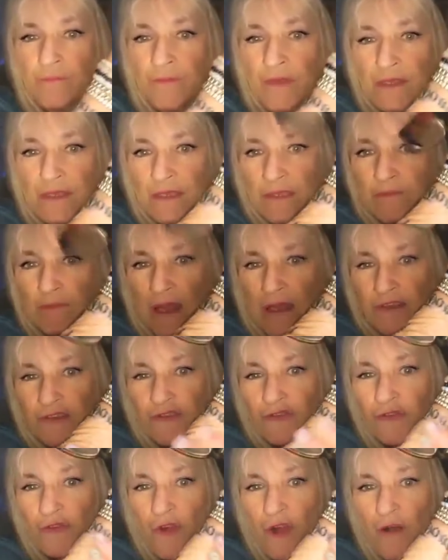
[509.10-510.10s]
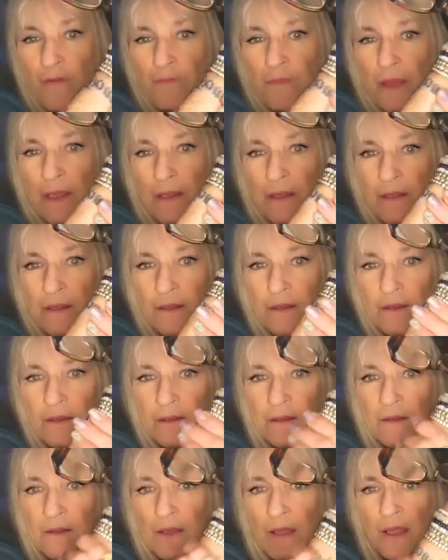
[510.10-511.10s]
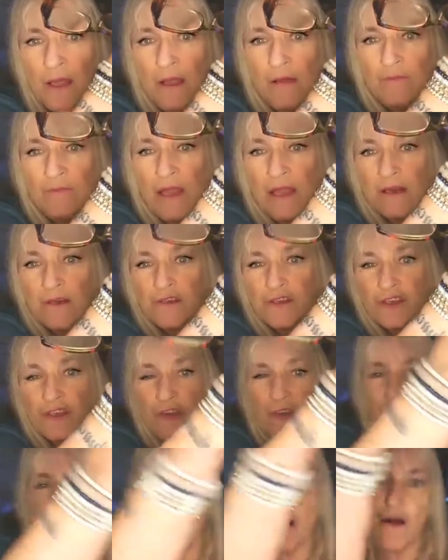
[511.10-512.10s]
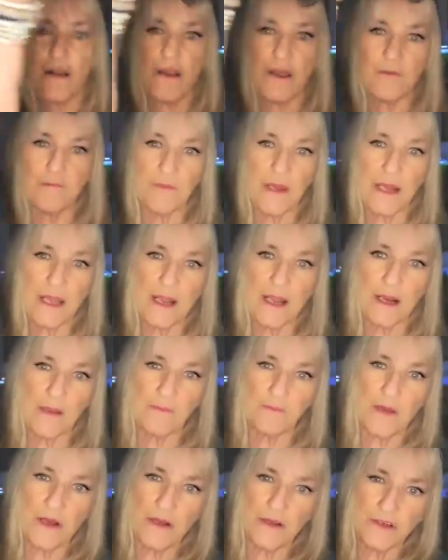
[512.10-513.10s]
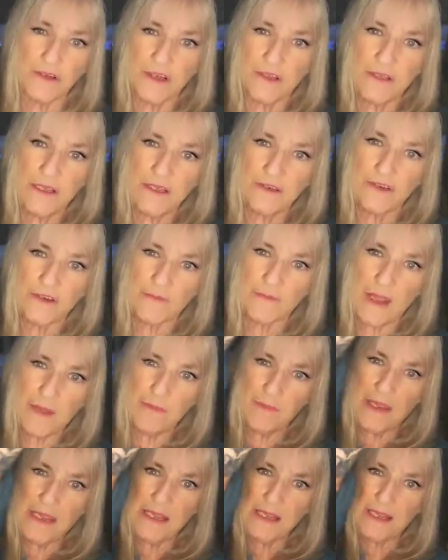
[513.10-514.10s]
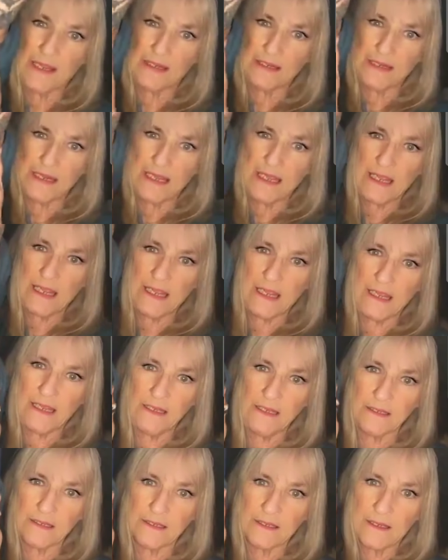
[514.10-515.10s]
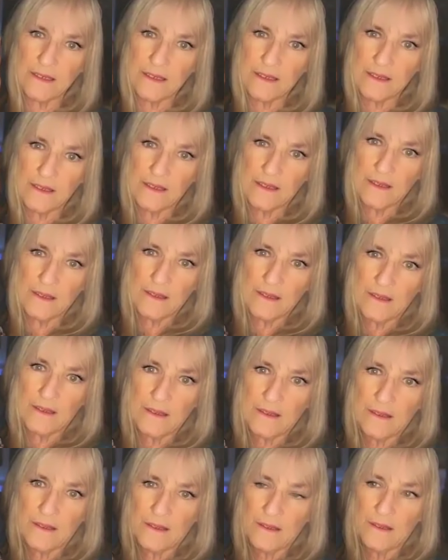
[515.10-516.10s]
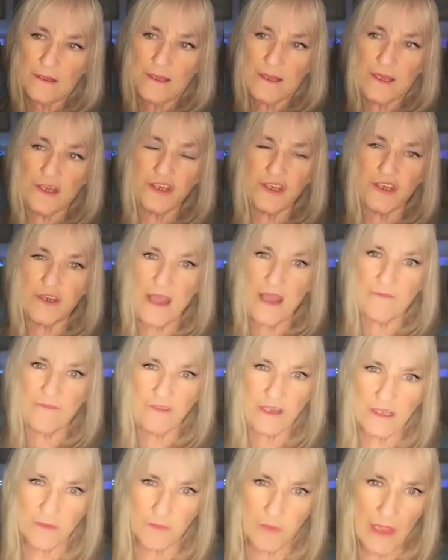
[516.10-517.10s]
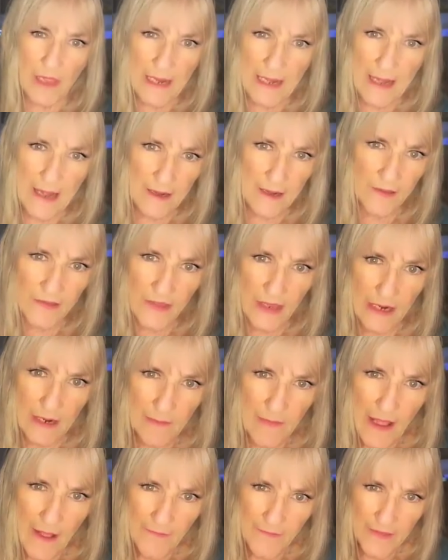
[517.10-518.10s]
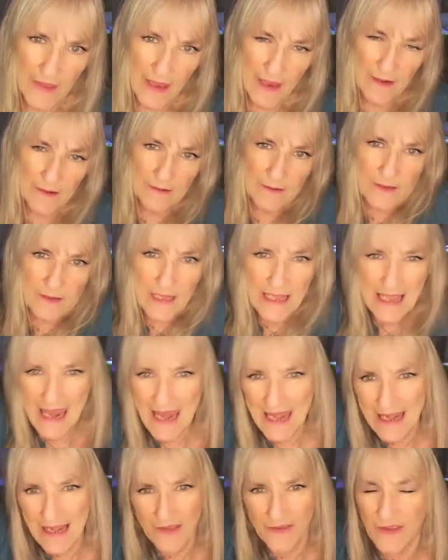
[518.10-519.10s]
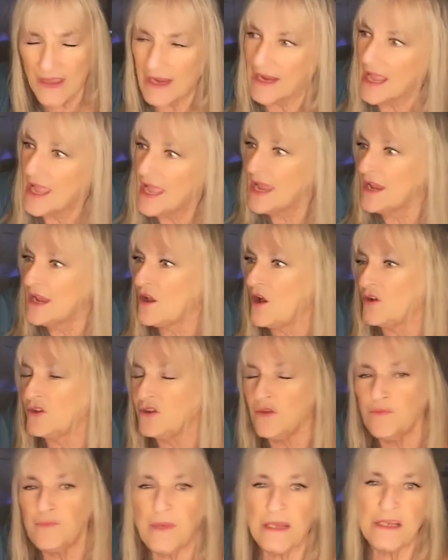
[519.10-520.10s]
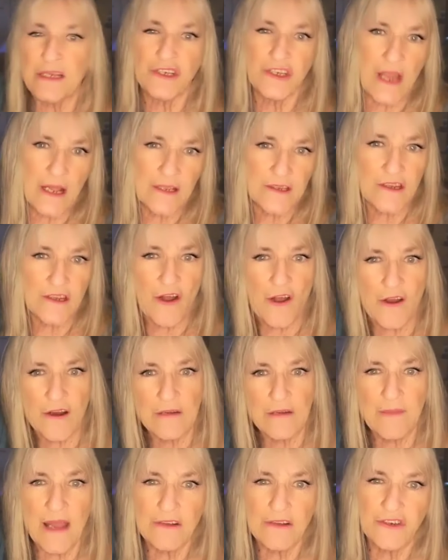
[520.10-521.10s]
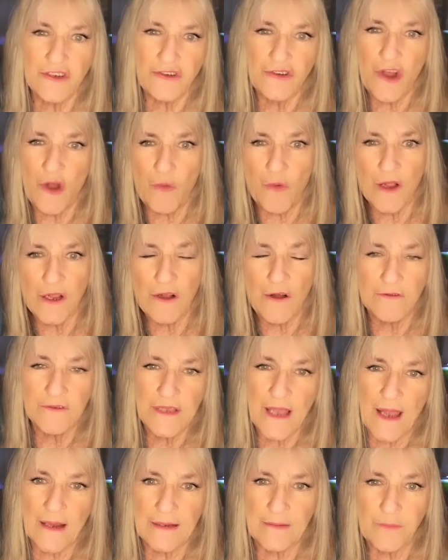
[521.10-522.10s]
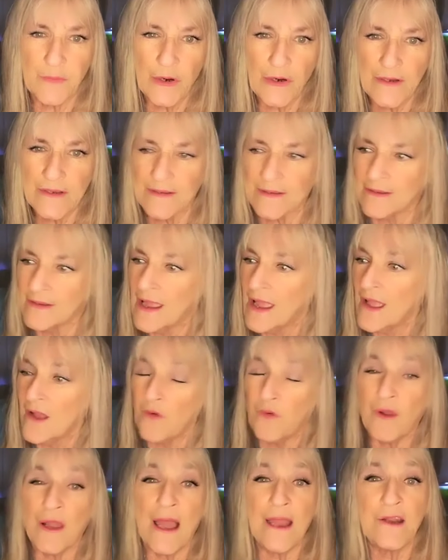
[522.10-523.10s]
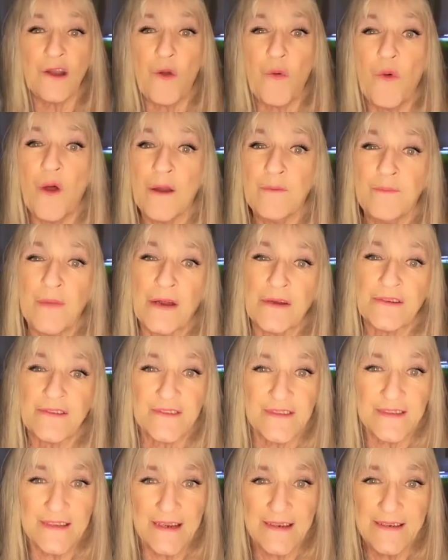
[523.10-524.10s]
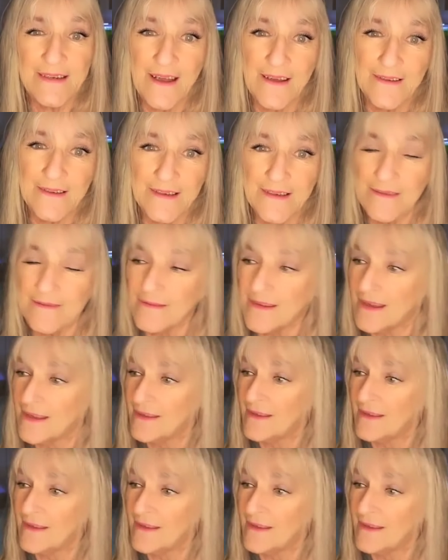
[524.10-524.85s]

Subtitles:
This is my Trump. I'm not going to show you all of them, but I got a bunch. These are my Pekingese. You shouldn't have to explain anything about that. Anything. And all you big shots talking about you know what goes on in prison. Well, I know one person that doesn't.